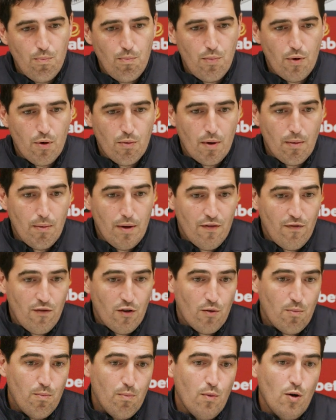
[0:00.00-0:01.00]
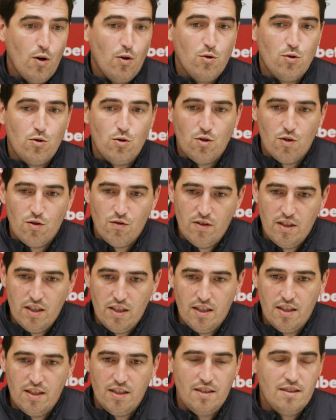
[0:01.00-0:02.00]
probably for most of
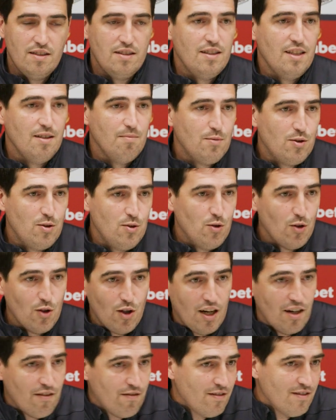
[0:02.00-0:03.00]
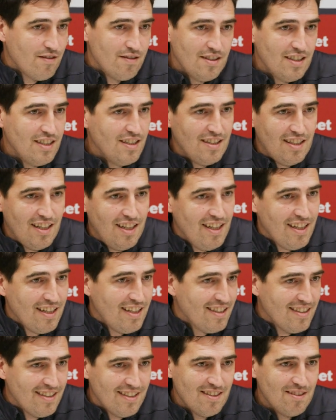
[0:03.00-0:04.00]
the teams you don't have in the
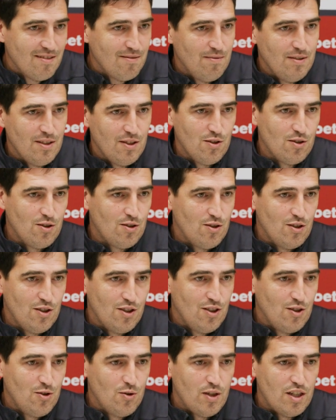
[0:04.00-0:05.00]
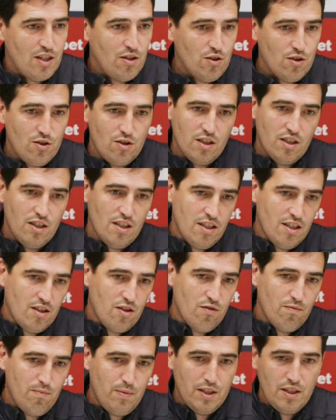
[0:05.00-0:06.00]
league, because you are not
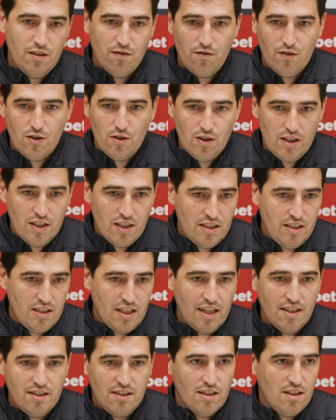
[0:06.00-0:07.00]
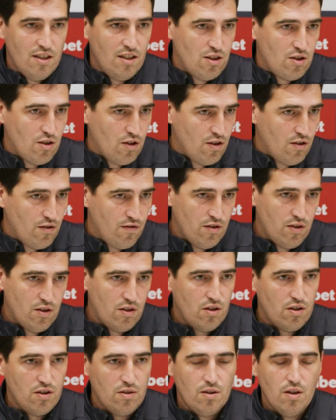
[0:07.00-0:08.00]
competing for the titles or
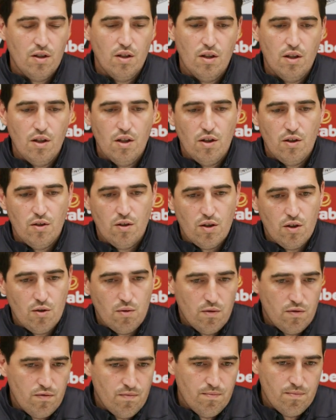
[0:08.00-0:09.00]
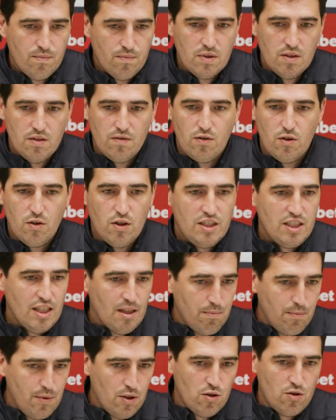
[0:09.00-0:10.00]
for, you know, for the
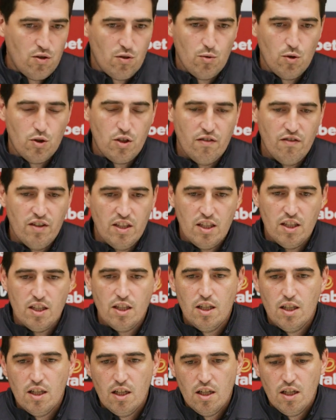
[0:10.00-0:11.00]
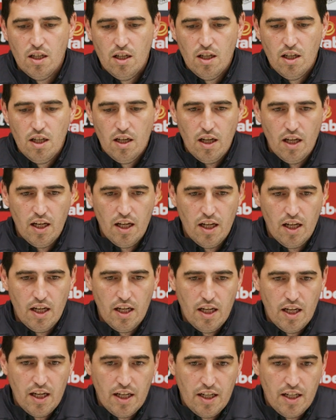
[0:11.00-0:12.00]
champions or whatever.
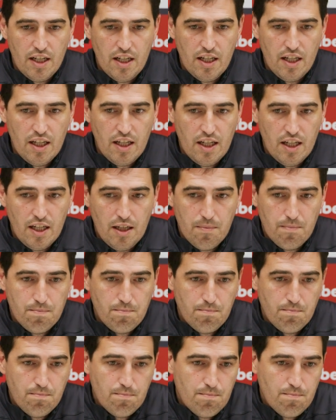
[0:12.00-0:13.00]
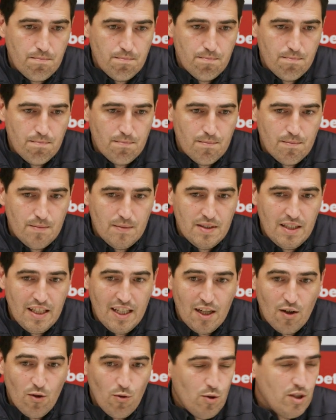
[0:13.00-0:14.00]
And
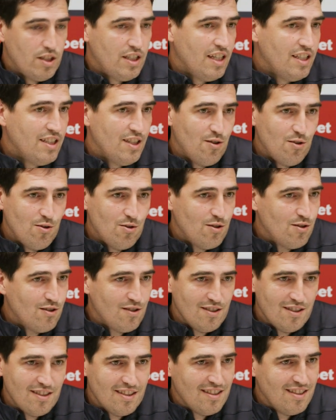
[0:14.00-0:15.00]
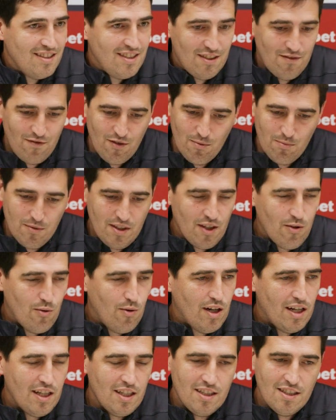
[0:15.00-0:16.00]
they are always dangerous. That's from day
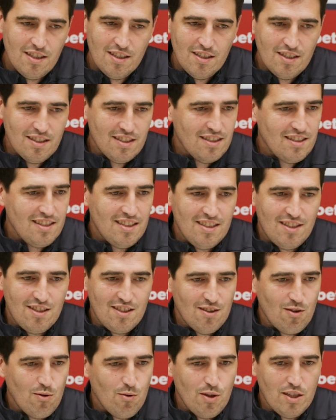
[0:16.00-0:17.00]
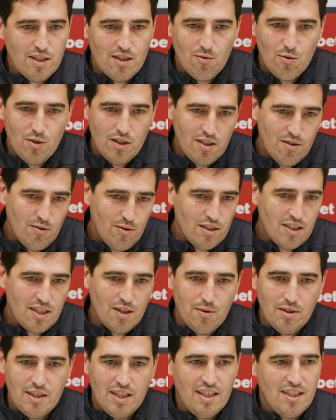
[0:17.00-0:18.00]
one. It's always, we
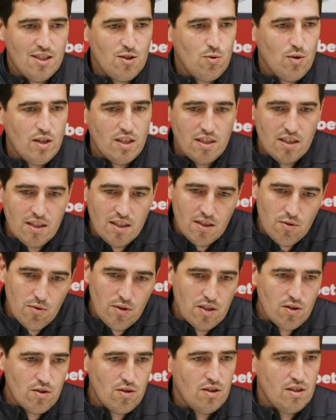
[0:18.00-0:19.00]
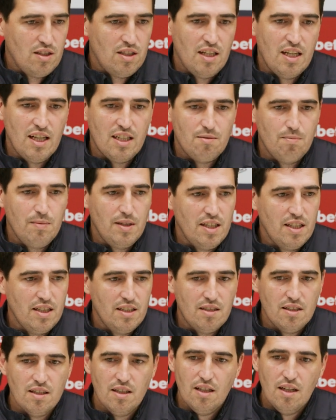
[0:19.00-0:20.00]
saw it against Swansea, we scored last
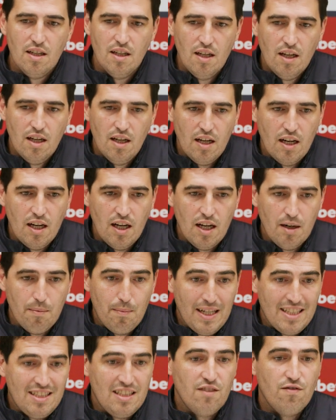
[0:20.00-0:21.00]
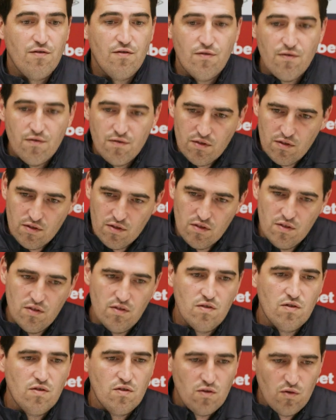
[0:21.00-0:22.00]
minute. But if
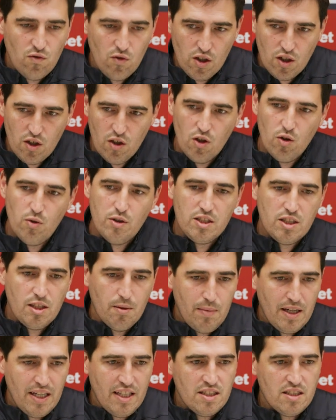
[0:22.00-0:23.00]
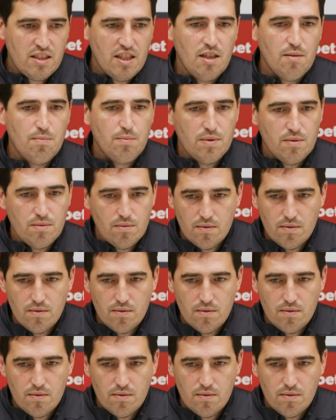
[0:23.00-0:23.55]
we go step by step,